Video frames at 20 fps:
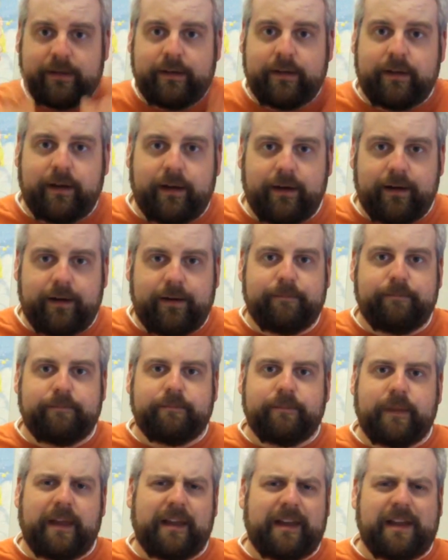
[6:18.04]

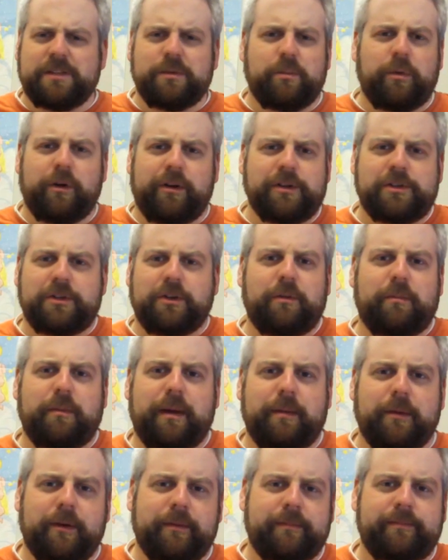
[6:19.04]
I got some weird internal
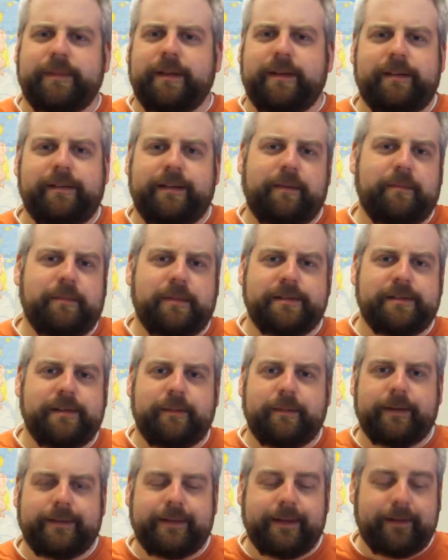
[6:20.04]
memo at NBC
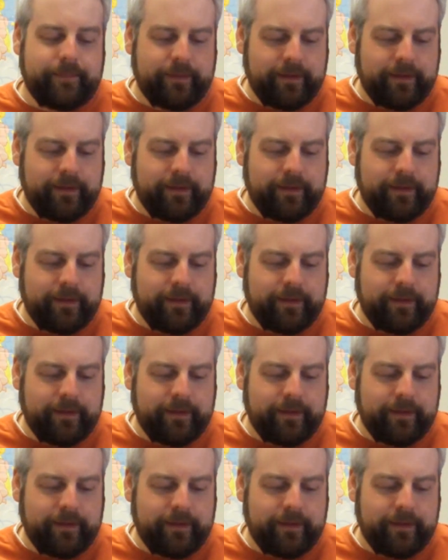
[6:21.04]
about that.